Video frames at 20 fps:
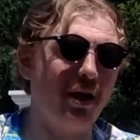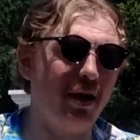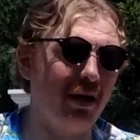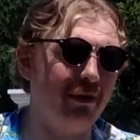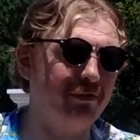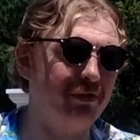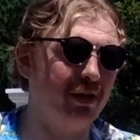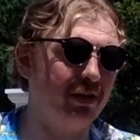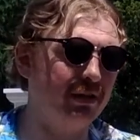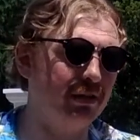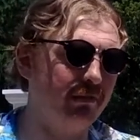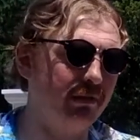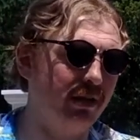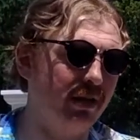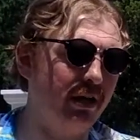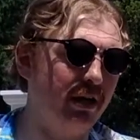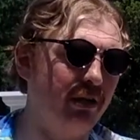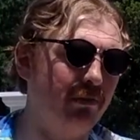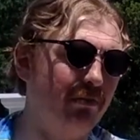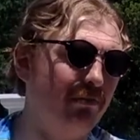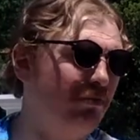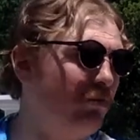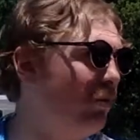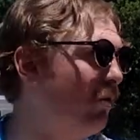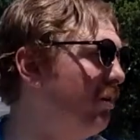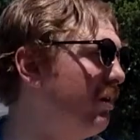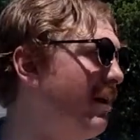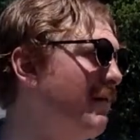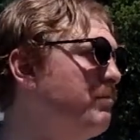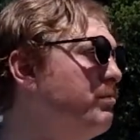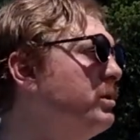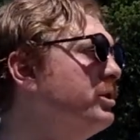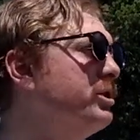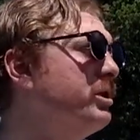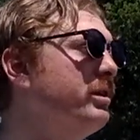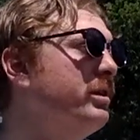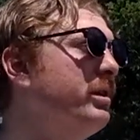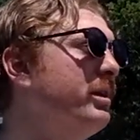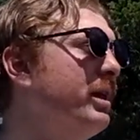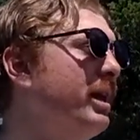I've talked about it here before, and I
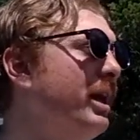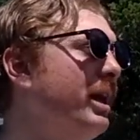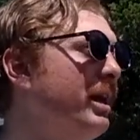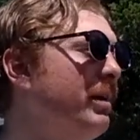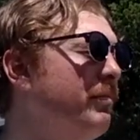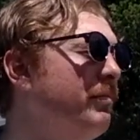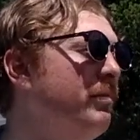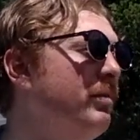butchered the name